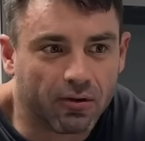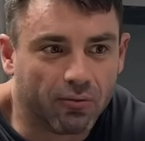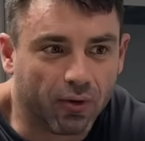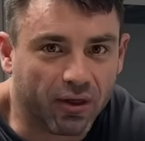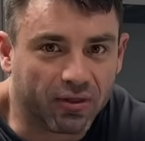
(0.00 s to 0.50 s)

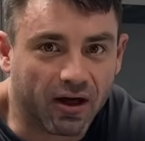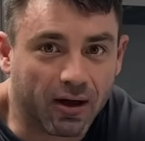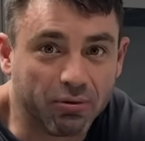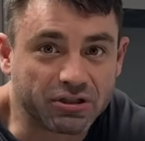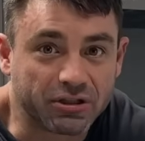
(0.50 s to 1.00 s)
with
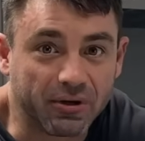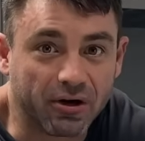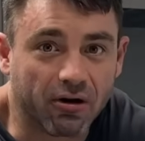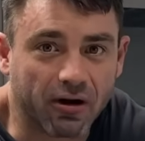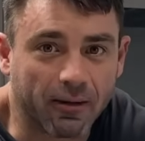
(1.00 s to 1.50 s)
pushing me
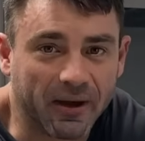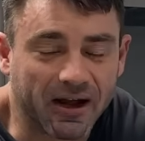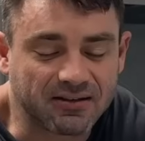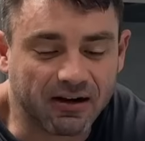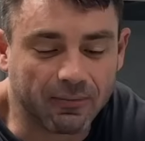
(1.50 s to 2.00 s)
hard on
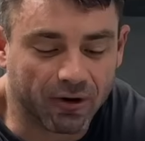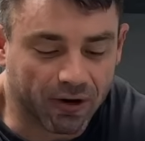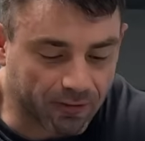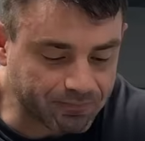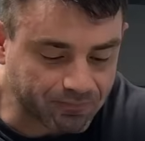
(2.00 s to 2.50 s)
back day
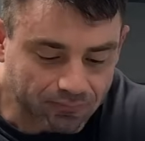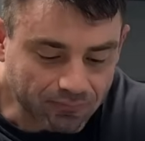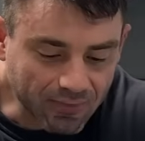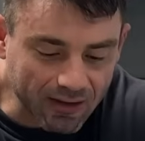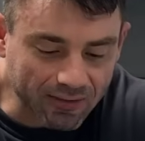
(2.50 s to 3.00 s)
tomorrow.
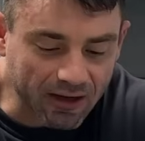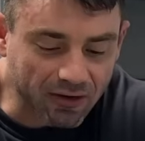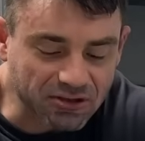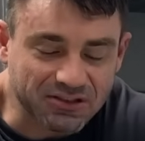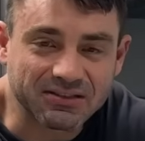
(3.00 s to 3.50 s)
They
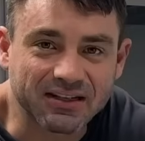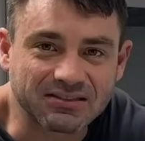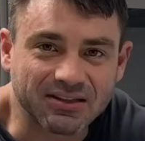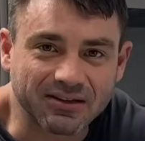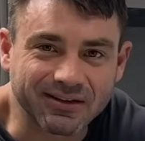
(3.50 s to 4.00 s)
don't just
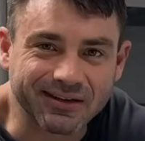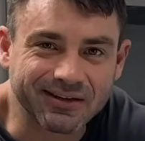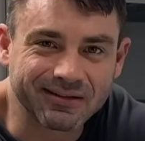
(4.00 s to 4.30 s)
instantly